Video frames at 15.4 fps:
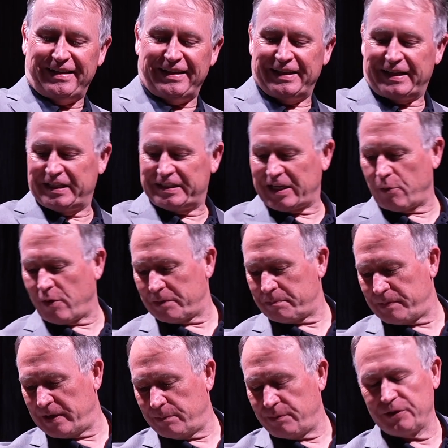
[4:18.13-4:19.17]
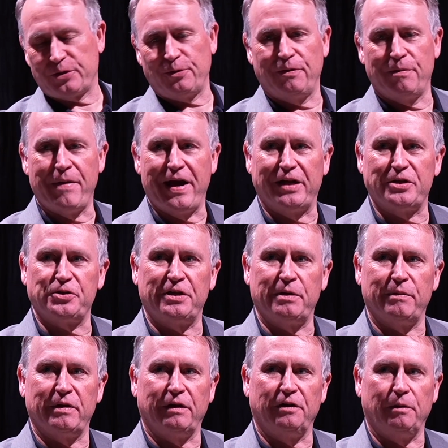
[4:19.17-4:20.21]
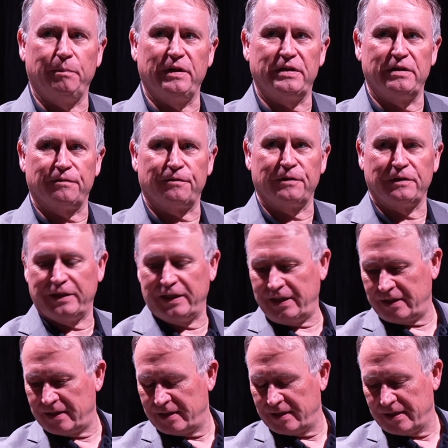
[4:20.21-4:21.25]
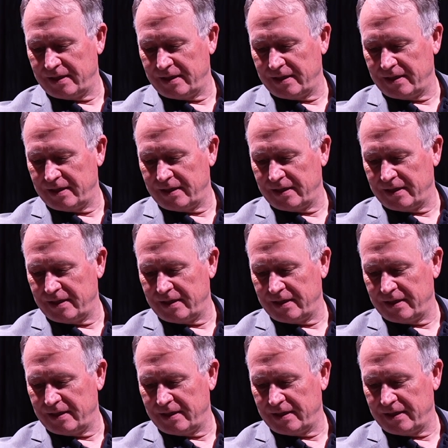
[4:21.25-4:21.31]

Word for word: because I want people to imagine him a little bit differently.